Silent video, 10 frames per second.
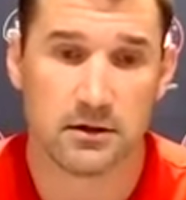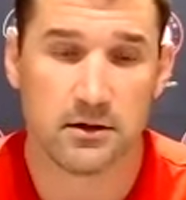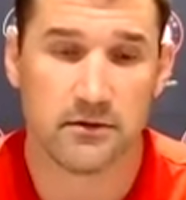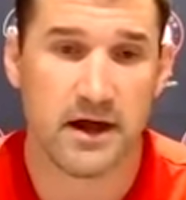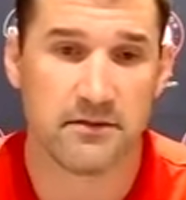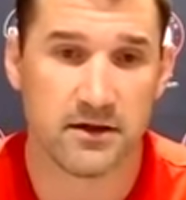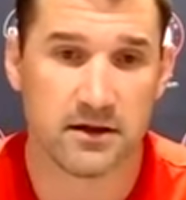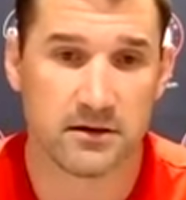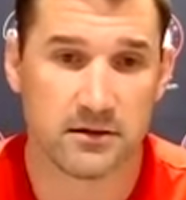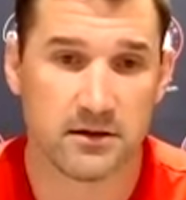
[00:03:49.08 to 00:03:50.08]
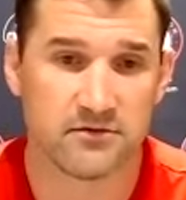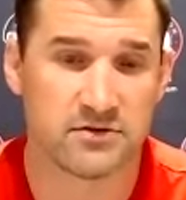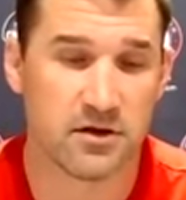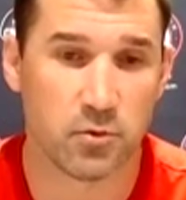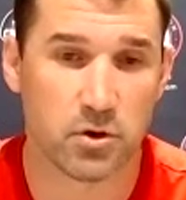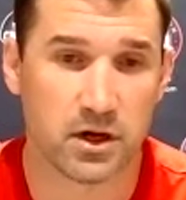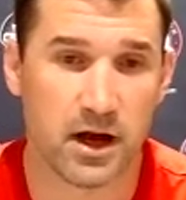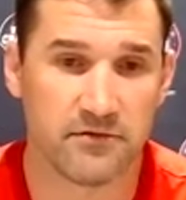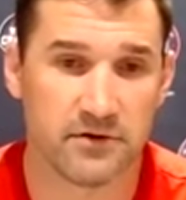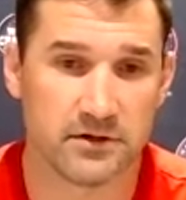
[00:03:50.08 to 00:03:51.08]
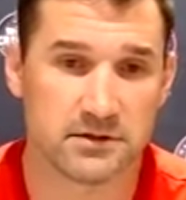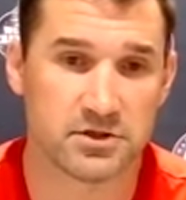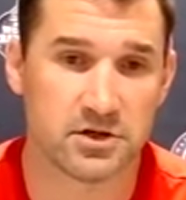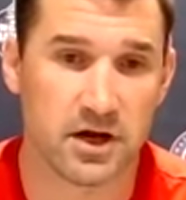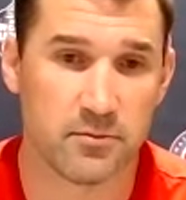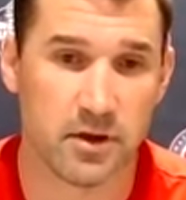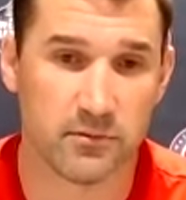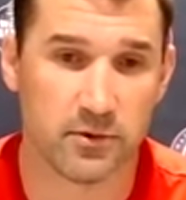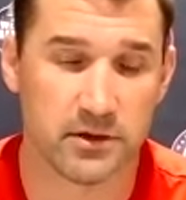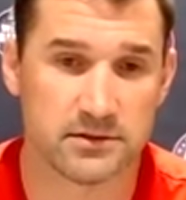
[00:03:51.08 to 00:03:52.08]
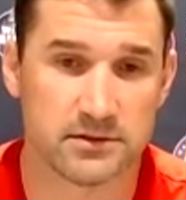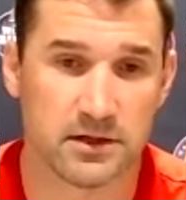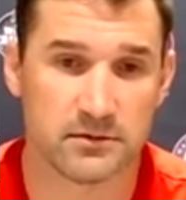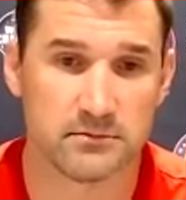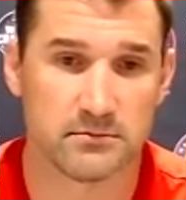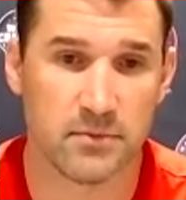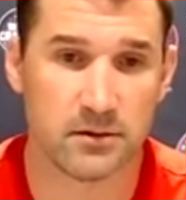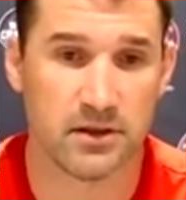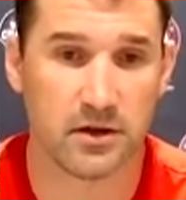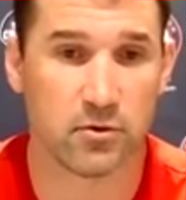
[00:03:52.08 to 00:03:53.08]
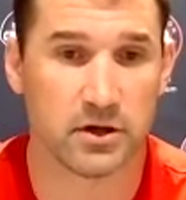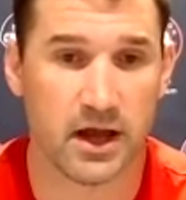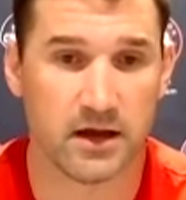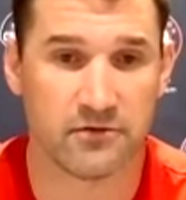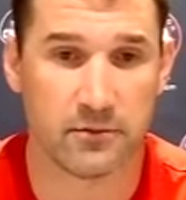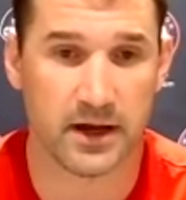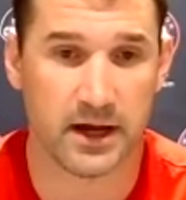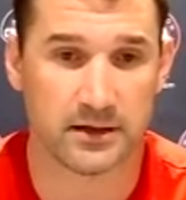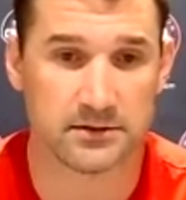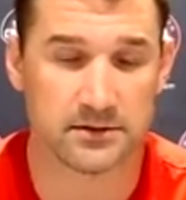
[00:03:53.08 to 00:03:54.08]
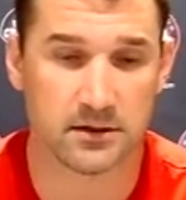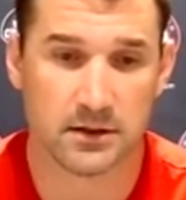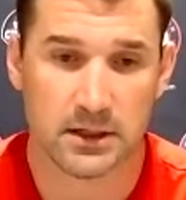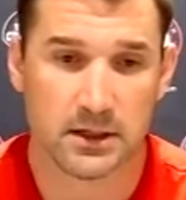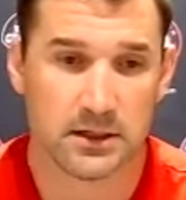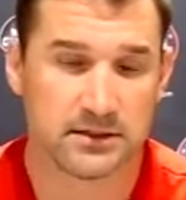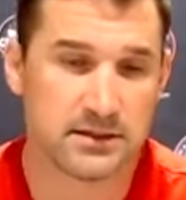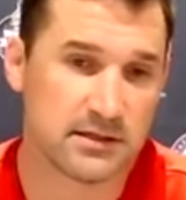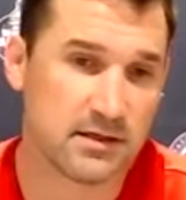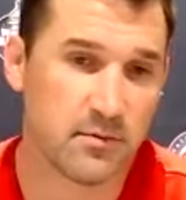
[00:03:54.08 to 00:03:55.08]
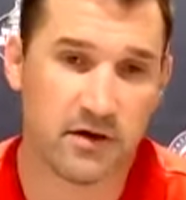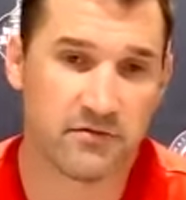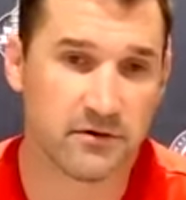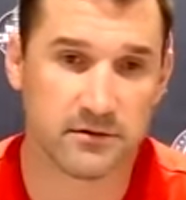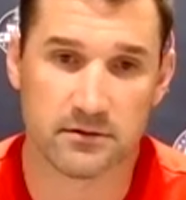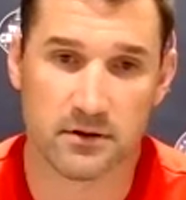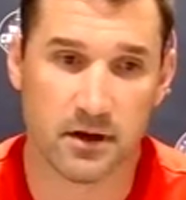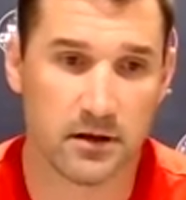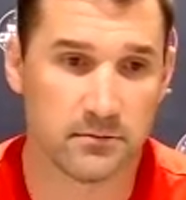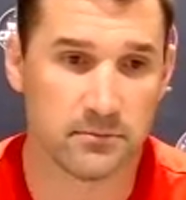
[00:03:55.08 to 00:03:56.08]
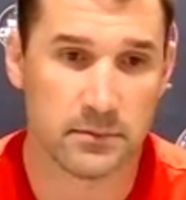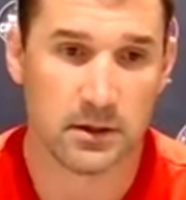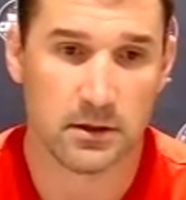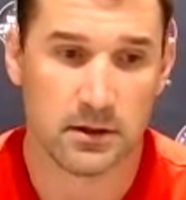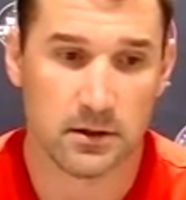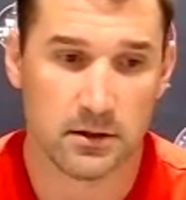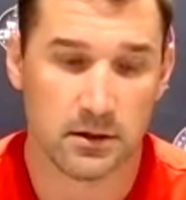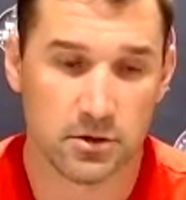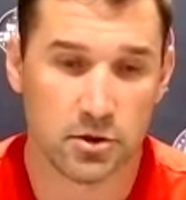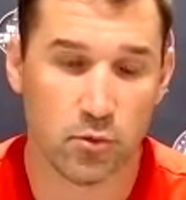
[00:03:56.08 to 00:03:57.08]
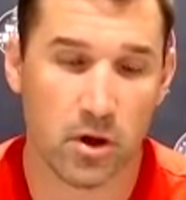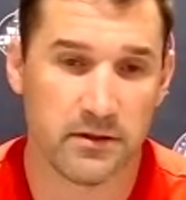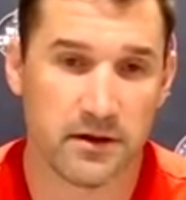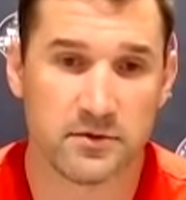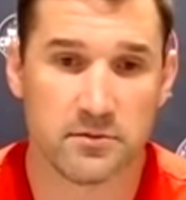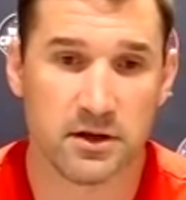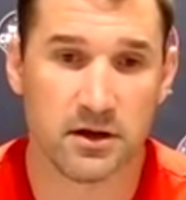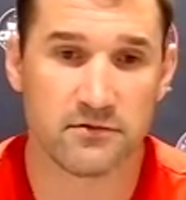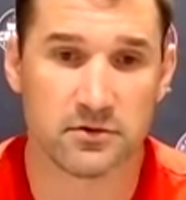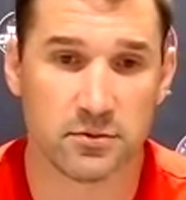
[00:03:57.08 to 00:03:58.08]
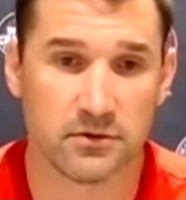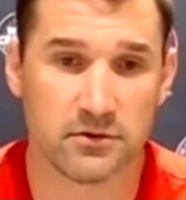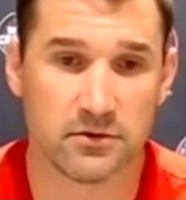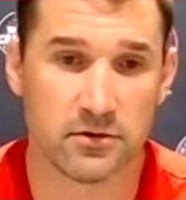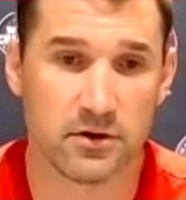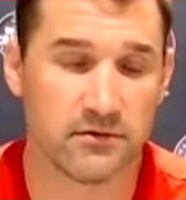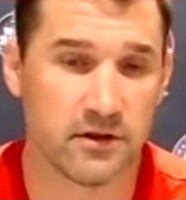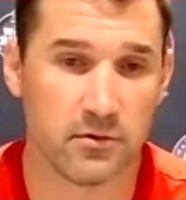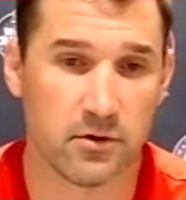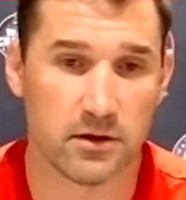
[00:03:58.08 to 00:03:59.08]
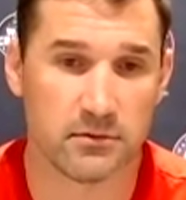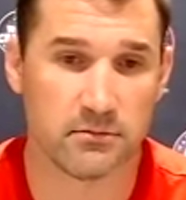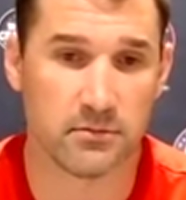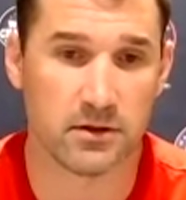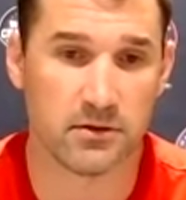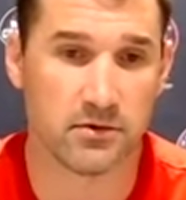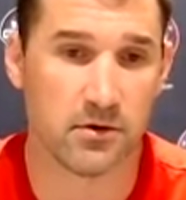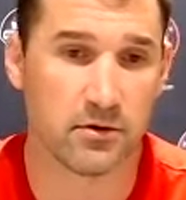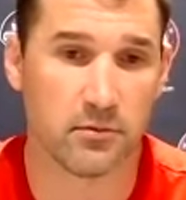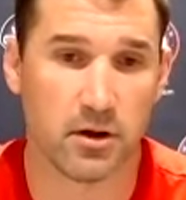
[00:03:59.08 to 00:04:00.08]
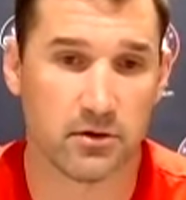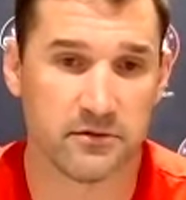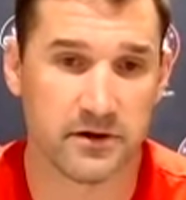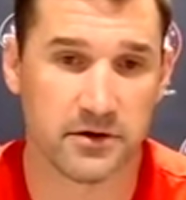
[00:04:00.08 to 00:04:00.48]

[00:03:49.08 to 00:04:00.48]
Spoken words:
You know, that then gives them more confidence to try and make plays that maybe they wouldn't have in the past. So it's a team effort. You know, you want them to be comfortable doing whatever they want and throwing the ball over there,